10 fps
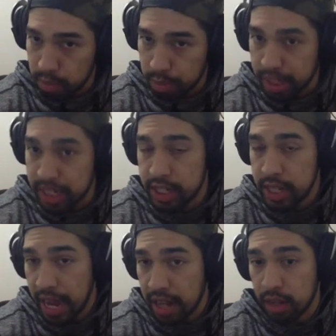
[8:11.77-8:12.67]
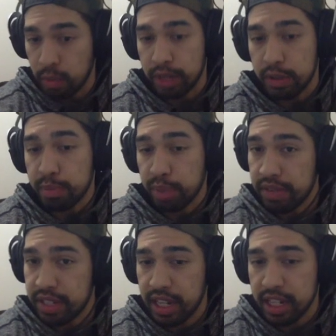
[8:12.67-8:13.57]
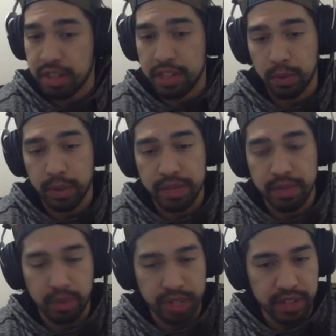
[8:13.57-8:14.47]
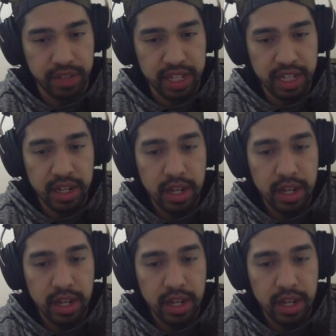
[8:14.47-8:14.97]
plus 10 than what he was previously hitting, so he's for 117.